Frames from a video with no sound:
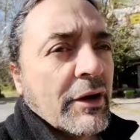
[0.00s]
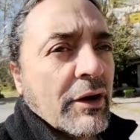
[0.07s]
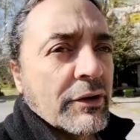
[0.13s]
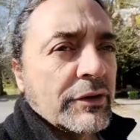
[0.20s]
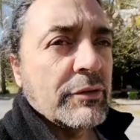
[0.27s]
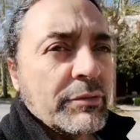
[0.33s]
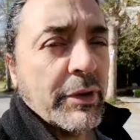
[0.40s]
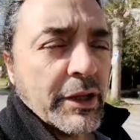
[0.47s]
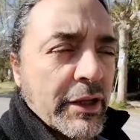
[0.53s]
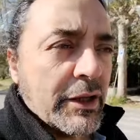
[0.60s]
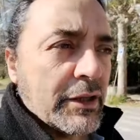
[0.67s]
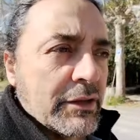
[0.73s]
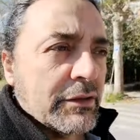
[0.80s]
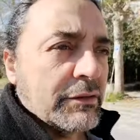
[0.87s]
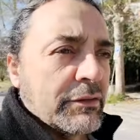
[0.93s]
on the
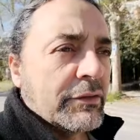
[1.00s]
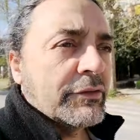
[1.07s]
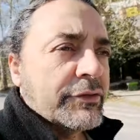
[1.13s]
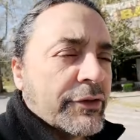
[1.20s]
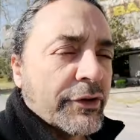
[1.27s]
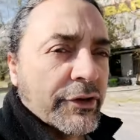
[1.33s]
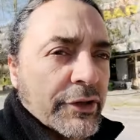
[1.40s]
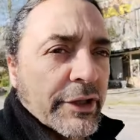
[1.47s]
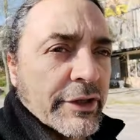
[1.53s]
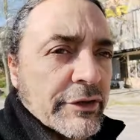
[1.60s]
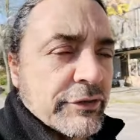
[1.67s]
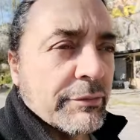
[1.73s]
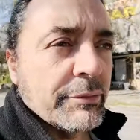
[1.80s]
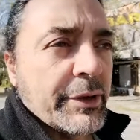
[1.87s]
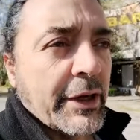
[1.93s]
main
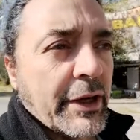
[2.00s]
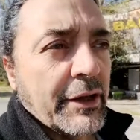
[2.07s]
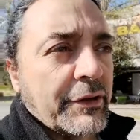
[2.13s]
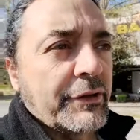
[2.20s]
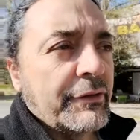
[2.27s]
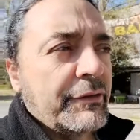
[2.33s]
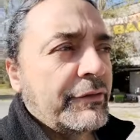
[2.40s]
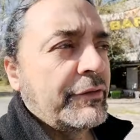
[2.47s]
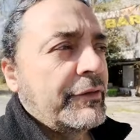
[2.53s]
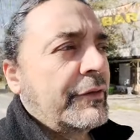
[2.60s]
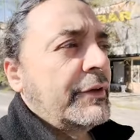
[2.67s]
circulation path of